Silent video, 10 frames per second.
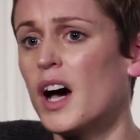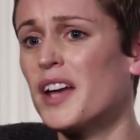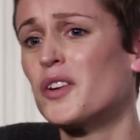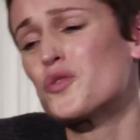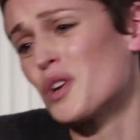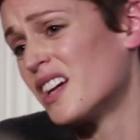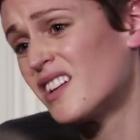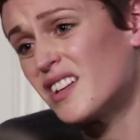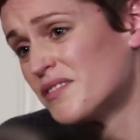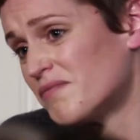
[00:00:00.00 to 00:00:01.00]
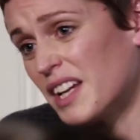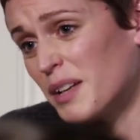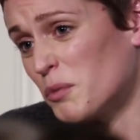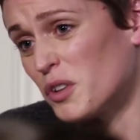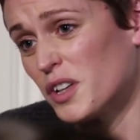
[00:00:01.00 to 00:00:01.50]
I don't drink
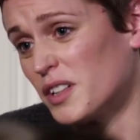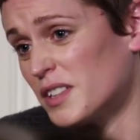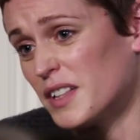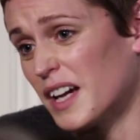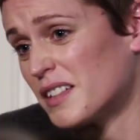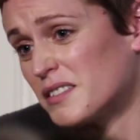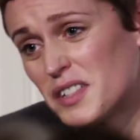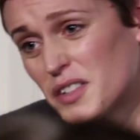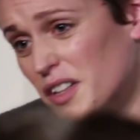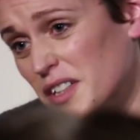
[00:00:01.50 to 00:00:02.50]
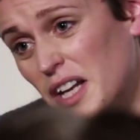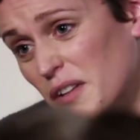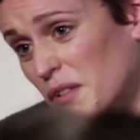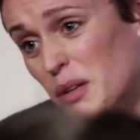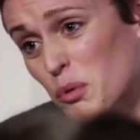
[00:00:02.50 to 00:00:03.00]
anymore. That started
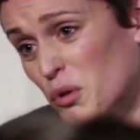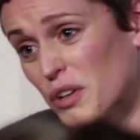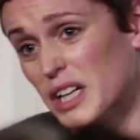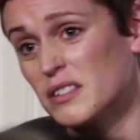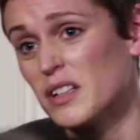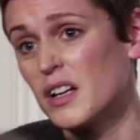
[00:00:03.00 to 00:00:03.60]
getting really boring.